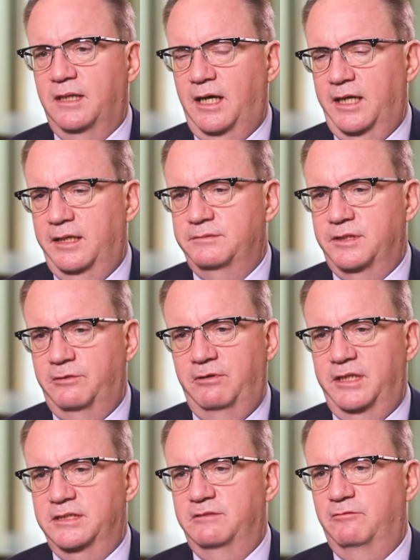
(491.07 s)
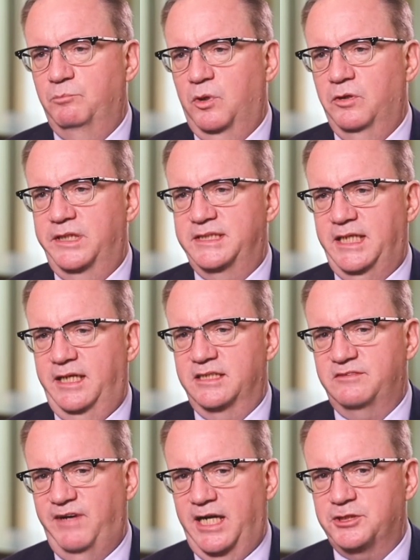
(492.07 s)
high degrees of employee
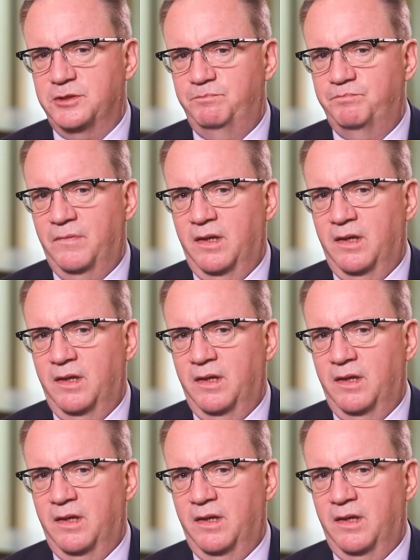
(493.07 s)
satisfaction.